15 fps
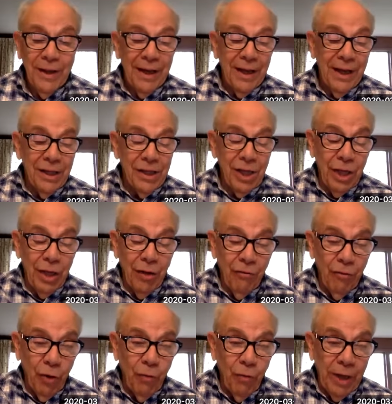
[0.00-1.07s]
Incidentally, a
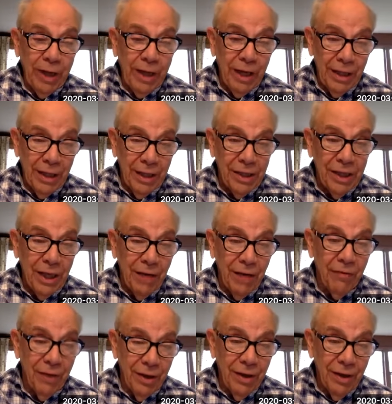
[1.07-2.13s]
few of my colleagues
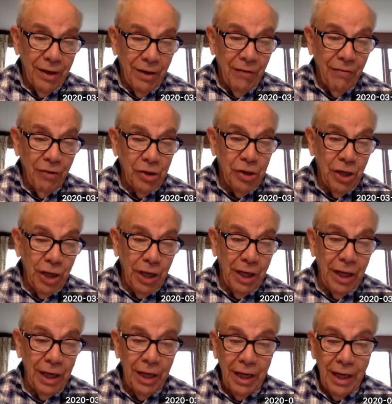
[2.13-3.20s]
have
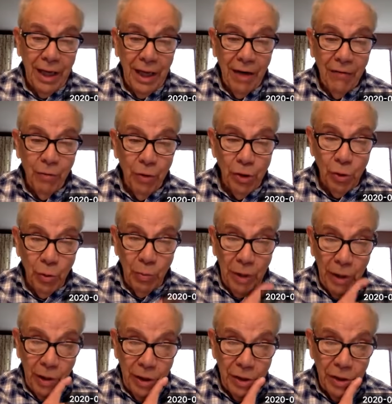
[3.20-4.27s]
officiated at a virtual
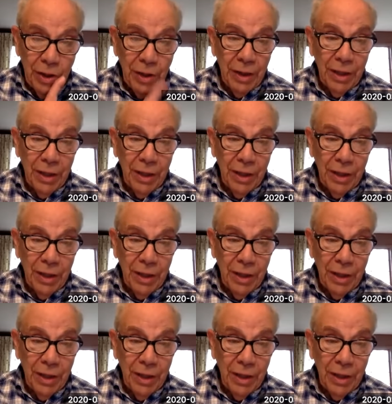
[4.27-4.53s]
marriage.